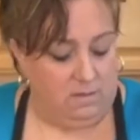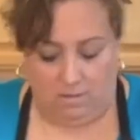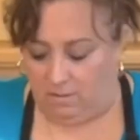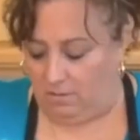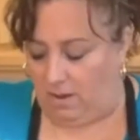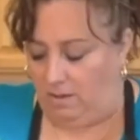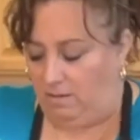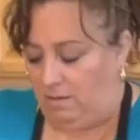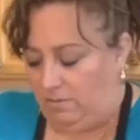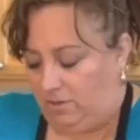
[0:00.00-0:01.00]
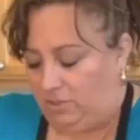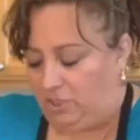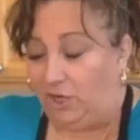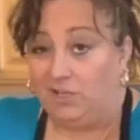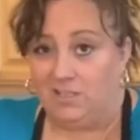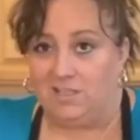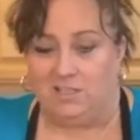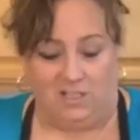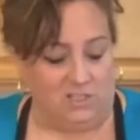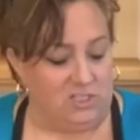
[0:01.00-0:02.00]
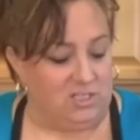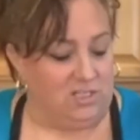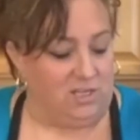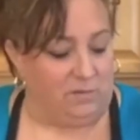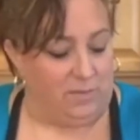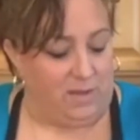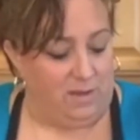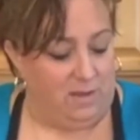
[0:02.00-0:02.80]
Okay, there we go. It's starting to sizzle just a little bit.